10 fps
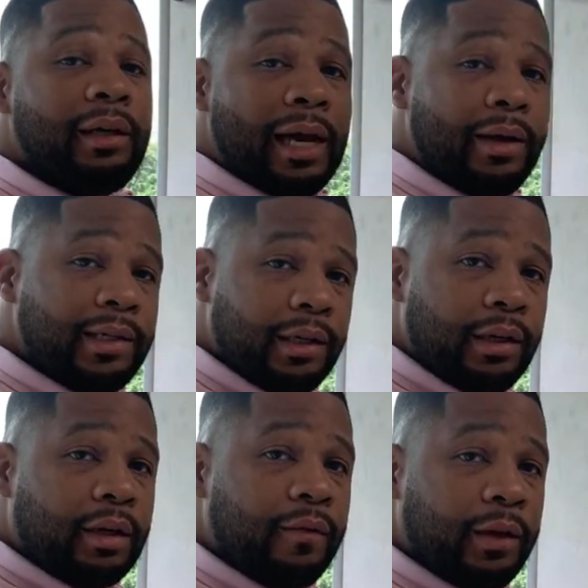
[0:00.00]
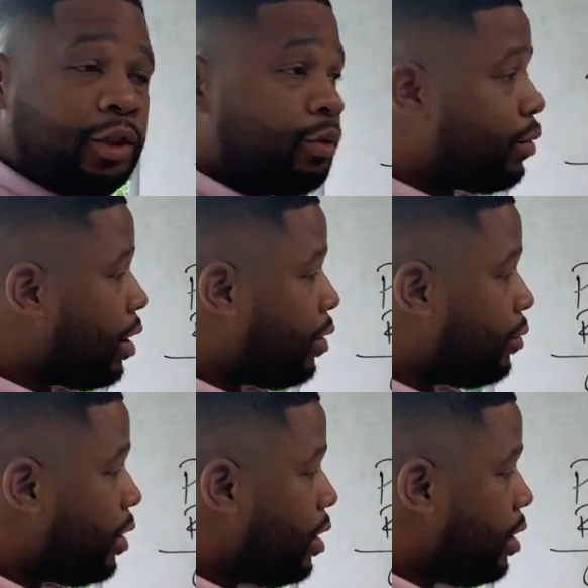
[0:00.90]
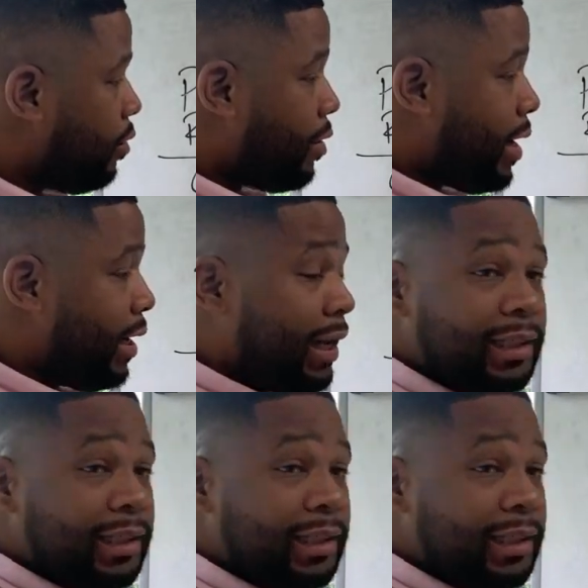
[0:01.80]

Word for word: Now he's in a conventional loan, right?